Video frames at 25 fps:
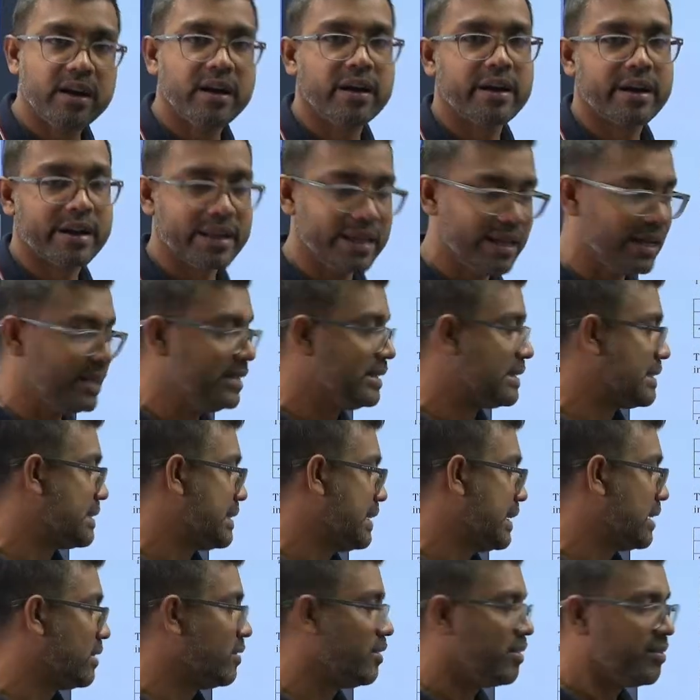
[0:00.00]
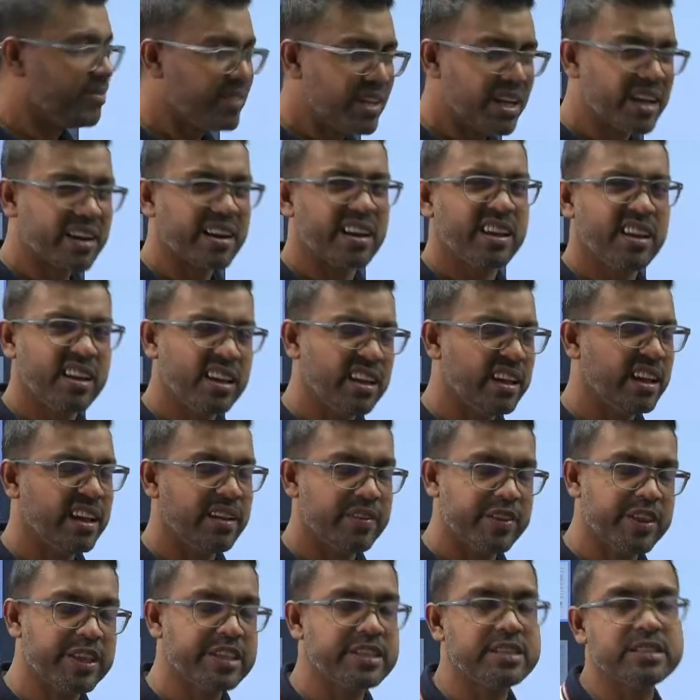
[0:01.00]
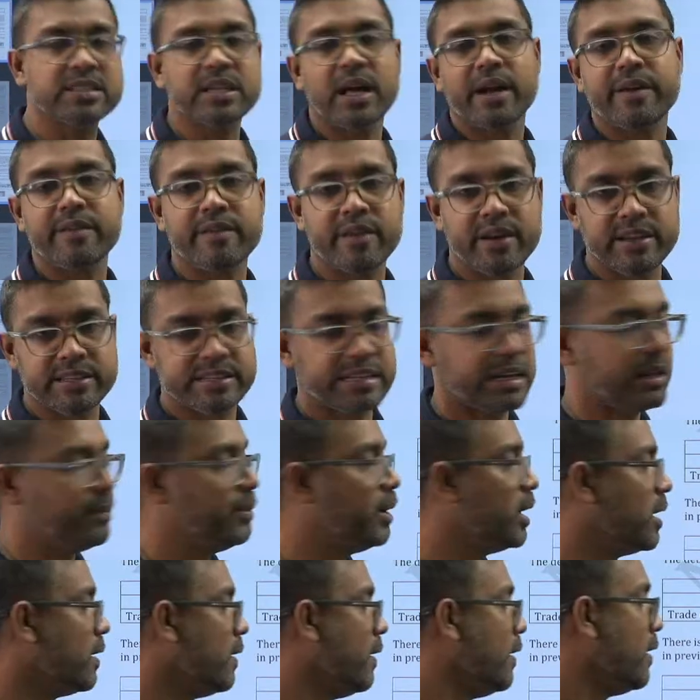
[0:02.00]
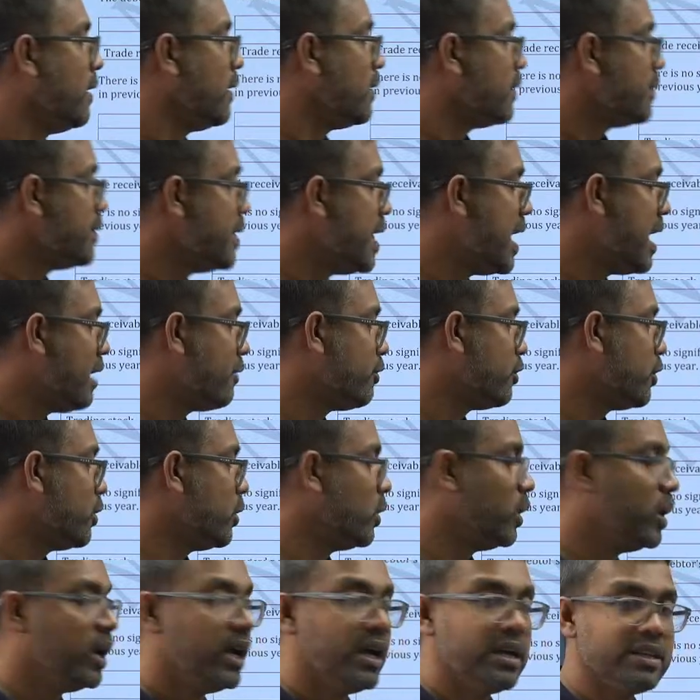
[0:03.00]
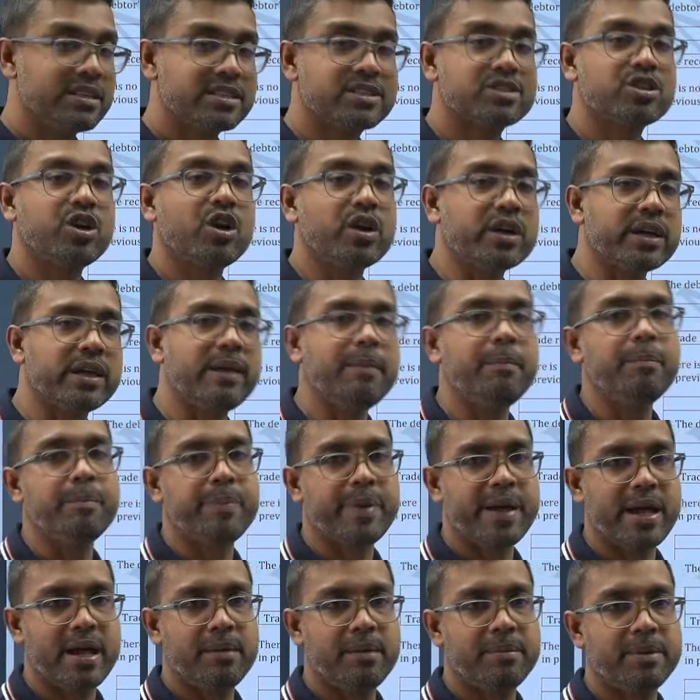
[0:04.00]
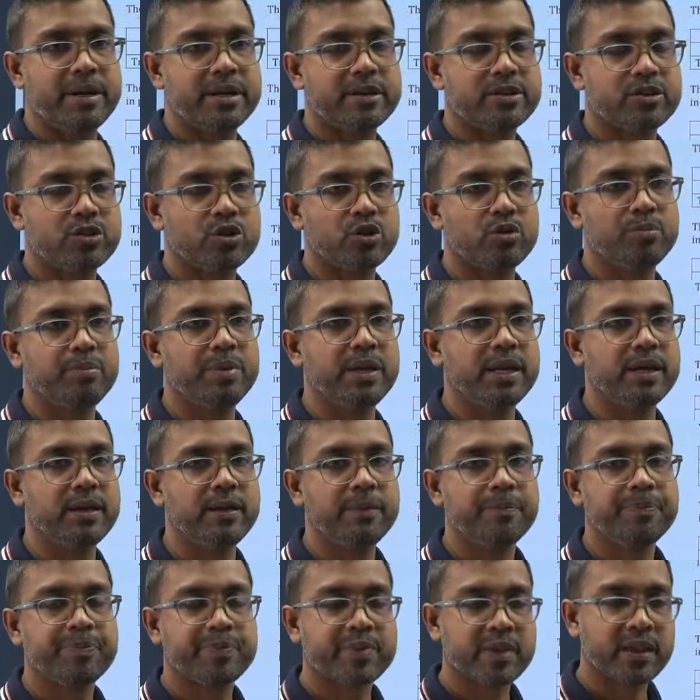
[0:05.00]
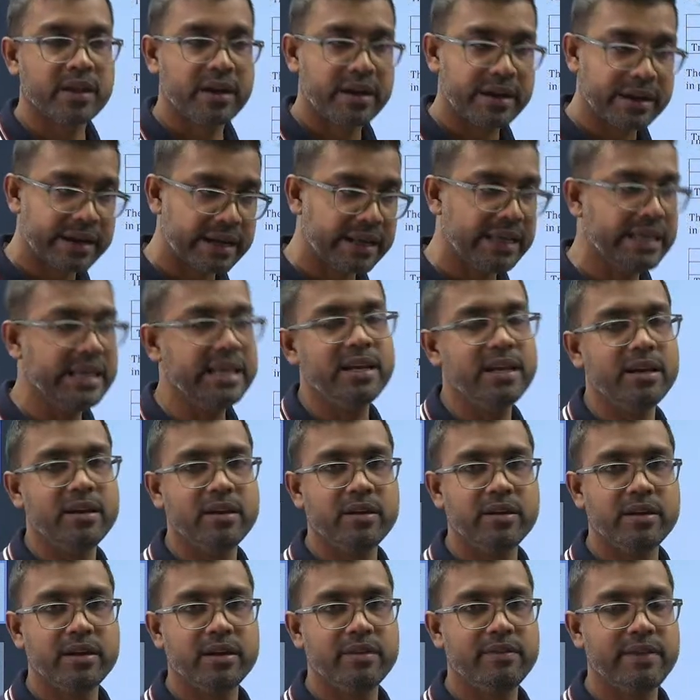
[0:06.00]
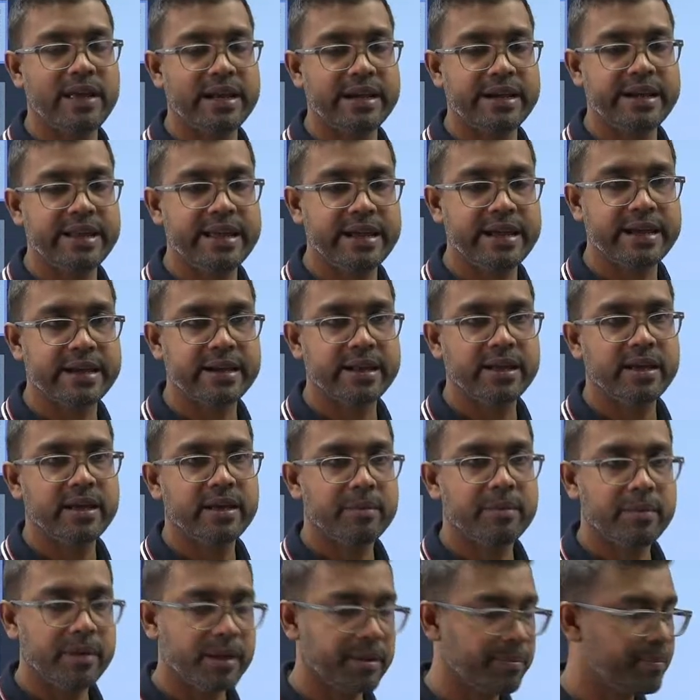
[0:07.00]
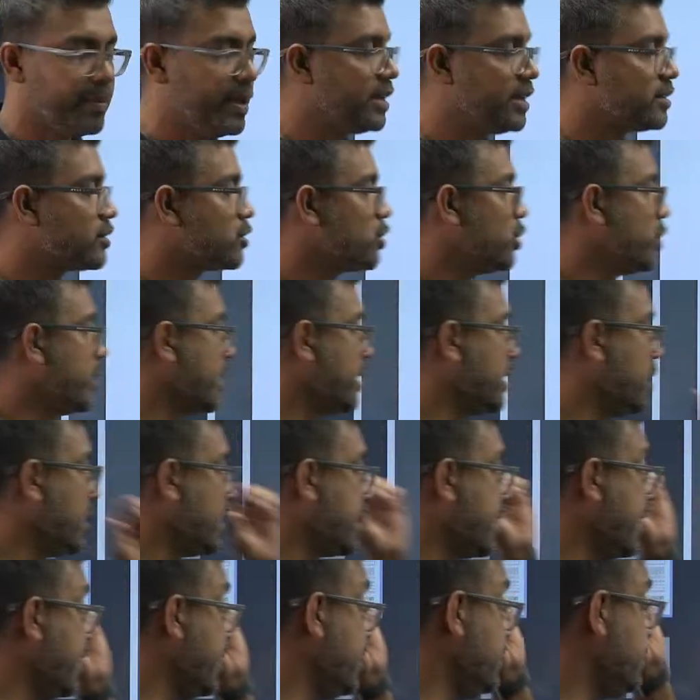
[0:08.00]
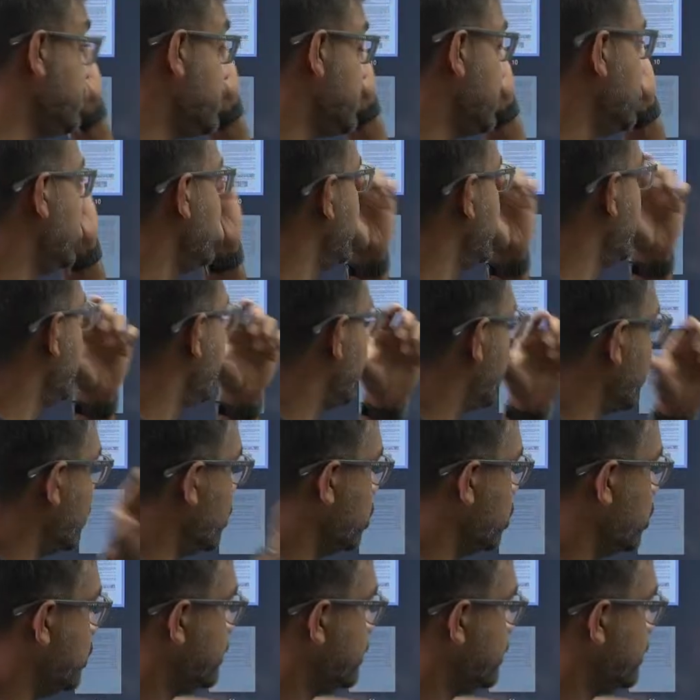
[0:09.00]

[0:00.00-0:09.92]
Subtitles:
realistic. This is unreasonable. Therefore, stock impairment should be revalidate based on LKS 2.